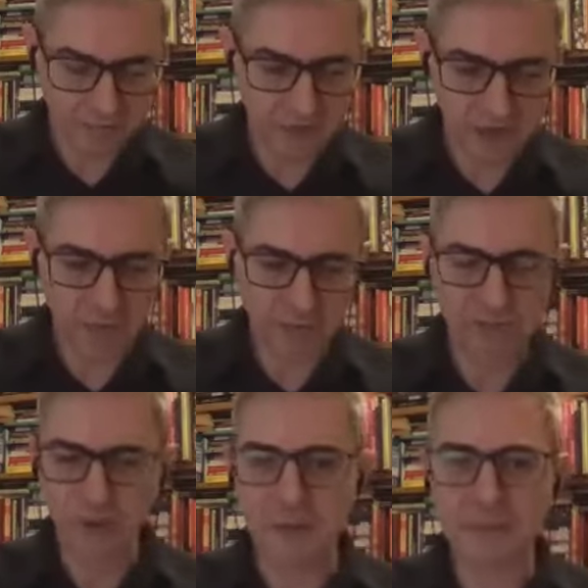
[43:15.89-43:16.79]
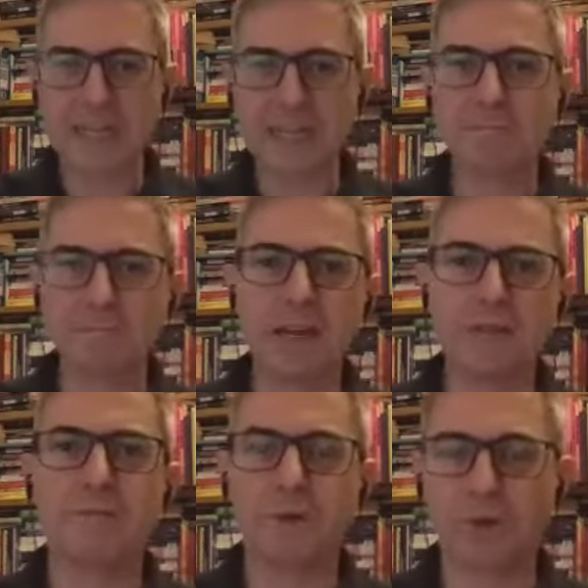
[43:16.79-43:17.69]
No, but we are making a big
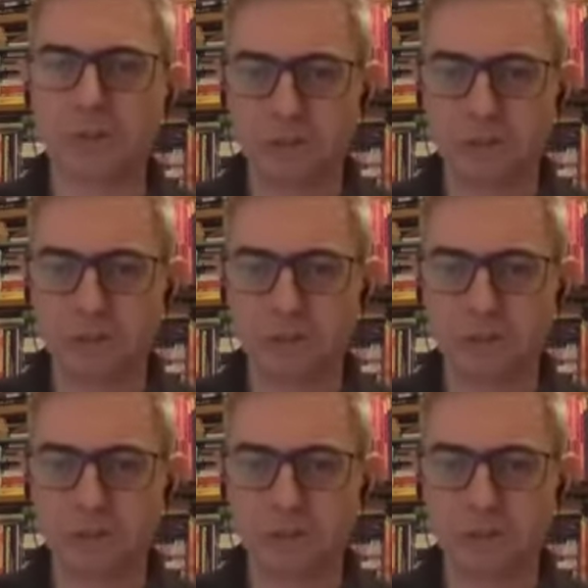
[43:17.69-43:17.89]
effort